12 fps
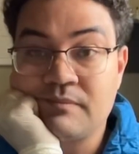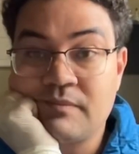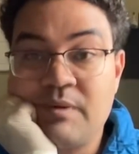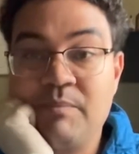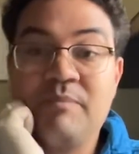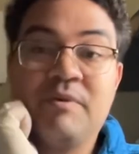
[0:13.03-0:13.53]

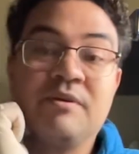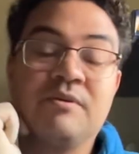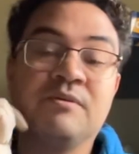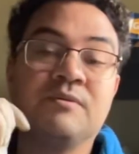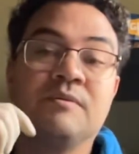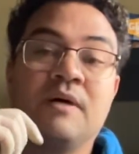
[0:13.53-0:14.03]
maybe
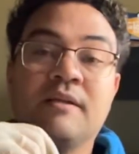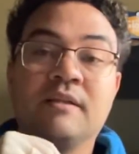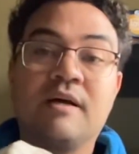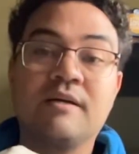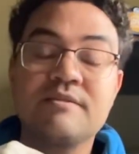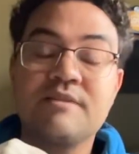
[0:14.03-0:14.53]
it'll
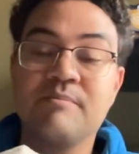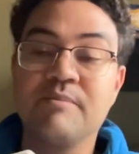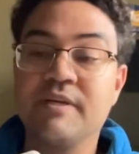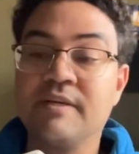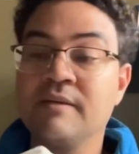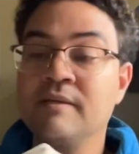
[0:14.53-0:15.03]
unlock
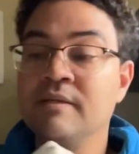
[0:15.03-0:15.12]
something.